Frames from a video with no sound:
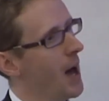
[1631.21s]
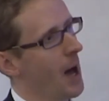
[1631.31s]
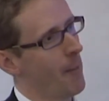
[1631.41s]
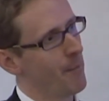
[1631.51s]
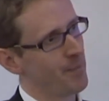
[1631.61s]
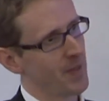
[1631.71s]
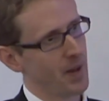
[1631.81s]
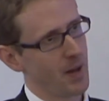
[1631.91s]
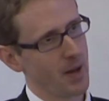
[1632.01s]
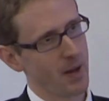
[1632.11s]

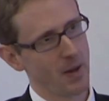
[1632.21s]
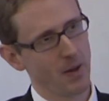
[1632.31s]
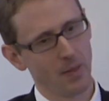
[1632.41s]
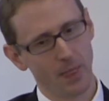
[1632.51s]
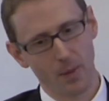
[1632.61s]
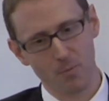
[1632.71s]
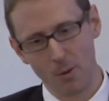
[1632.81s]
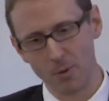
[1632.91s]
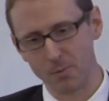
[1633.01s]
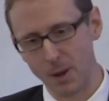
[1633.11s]
The
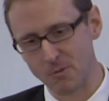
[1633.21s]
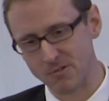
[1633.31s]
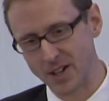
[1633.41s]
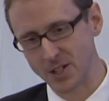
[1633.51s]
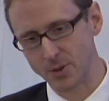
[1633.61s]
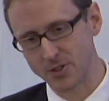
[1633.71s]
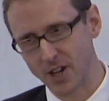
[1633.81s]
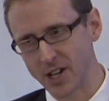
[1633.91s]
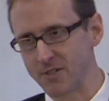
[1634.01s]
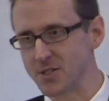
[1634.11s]
problem people run into in
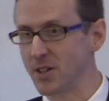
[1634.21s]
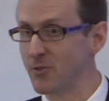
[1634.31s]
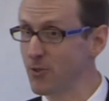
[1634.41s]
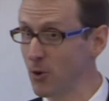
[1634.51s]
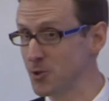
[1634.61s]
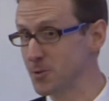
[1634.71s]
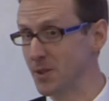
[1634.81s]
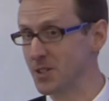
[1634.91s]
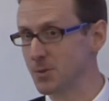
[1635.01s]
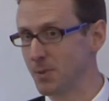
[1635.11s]
China is enforcement,